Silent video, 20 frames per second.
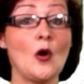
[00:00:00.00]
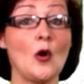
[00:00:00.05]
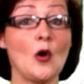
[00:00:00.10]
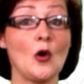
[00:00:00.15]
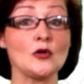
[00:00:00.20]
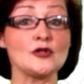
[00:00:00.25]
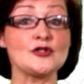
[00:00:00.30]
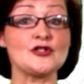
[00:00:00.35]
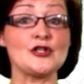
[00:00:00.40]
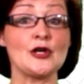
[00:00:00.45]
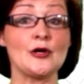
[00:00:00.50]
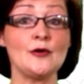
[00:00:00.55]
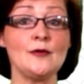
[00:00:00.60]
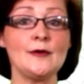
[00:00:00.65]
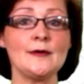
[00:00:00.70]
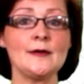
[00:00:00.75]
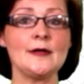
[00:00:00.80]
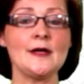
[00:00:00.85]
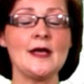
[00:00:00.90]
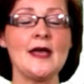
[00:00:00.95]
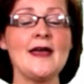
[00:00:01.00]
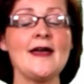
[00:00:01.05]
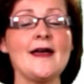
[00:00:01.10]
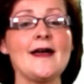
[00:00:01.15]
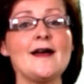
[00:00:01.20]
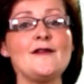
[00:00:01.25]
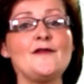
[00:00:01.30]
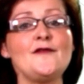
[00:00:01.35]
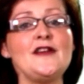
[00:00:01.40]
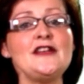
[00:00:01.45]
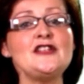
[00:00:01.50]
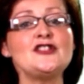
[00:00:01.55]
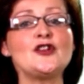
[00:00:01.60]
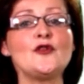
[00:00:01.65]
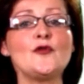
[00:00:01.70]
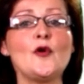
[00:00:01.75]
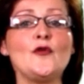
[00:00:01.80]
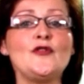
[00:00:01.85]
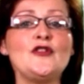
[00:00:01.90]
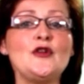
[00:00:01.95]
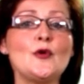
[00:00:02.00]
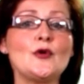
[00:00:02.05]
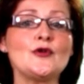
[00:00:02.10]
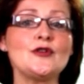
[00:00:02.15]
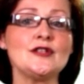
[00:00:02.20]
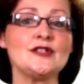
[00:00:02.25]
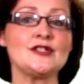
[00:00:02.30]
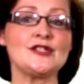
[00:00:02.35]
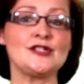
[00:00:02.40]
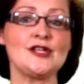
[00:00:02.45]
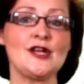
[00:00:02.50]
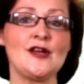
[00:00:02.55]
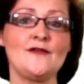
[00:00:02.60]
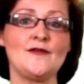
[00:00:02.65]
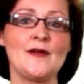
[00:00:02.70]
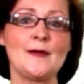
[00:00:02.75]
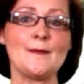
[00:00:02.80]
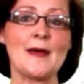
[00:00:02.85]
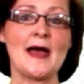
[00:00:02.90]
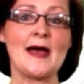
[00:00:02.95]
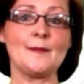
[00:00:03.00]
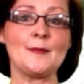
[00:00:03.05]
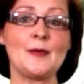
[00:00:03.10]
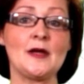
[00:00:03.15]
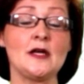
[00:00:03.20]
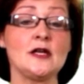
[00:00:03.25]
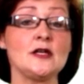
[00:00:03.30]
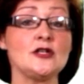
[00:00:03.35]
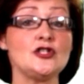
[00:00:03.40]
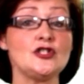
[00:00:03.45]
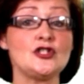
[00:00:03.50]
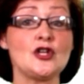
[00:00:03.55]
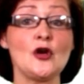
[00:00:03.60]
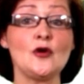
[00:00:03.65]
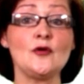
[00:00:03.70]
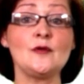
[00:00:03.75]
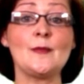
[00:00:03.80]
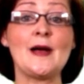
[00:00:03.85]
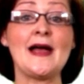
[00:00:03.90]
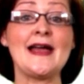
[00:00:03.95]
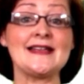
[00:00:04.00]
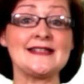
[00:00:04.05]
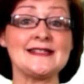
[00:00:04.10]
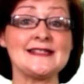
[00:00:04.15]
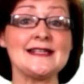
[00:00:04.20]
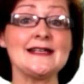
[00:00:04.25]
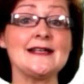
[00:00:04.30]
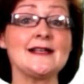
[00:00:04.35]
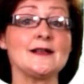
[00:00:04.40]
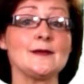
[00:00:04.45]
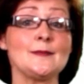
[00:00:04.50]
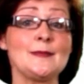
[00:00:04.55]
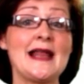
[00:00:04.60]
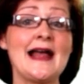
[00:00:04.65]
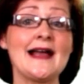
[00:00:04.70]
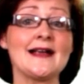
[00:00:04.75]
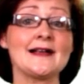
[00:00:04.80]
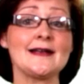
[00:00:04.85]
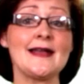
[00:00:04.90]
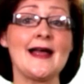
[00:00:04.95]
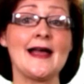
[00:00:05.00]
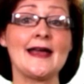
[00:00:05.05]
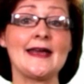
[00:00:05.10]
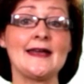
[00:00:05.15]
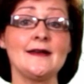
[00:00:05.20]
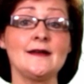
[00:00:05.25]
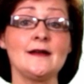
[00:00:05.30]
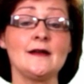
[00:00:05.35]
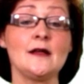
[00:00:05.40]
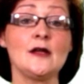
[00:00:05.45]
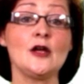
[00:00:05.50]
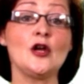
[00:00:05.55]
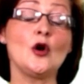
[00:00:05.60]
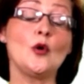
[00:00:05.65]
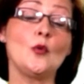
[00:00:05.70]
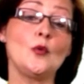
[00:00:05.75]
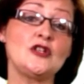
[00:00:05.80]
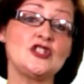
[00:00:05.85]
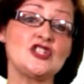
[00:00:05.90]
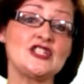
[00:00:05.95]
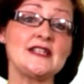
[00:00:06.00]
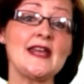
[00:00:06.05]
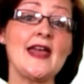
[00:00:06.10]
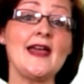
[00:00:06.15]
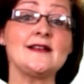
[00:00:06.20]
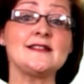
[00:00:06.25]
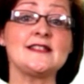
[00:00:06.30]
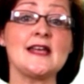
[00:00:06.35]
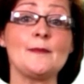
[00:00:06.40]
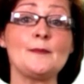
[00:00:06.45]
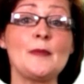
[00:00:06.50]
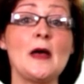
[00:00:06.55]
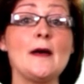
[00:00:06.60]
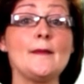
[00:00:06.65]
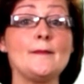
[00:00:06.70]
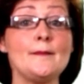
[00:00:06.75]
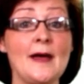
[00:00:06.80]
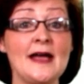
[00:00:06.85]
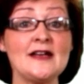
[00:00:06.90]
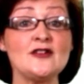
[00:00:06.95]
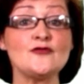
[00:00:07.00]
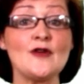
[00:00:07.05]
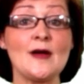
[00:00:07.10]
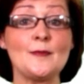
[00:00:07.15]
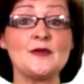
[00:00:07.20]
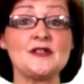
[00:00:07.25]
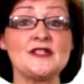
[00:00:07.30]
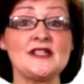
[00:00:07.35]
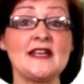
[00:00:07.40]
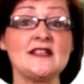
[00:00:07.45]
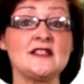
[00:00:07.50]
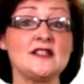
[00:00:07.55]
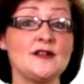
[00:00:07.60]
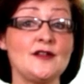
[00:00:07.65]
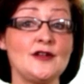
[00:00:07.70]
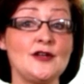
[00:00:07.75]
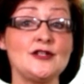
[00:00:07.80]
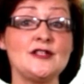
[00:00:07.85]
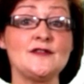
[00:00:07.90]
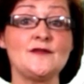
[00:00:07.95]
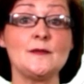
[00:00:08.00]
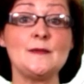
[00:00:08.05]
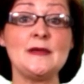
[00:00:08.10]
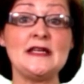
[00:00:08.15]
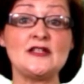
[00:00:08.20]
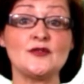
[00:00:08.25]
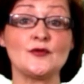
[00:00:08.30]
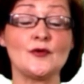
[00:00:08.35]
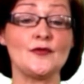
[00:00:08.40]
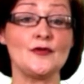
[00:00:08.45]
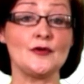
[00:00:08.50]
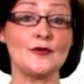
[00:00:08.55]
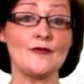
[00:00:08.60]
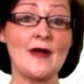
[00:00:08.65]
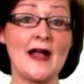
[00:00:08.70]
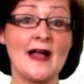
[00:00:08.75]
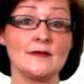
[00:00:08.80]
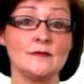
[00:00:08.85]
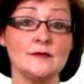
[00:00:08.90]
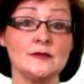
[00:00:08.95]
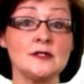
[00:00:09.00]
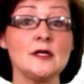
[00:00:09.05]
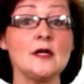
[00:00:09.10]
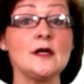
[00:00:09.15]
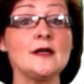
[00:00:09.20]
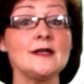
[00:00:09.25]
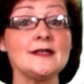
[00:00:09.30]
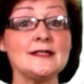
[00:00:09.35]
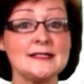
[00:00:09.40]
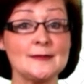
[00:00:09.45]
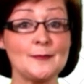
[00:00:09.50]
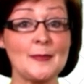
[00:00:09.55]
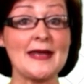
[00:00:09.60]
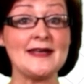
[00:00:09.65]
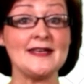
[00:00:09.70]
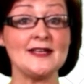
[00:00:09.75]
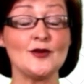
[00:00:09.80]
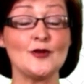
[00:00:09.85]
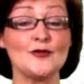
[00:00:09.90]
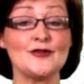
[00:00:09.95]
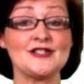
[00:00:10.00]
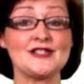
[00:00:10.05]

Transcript: Also, a feature on the Ordnance Survey map shown by a single black line, which scaled up might represent 1/3 of a metre on the ground, depending on the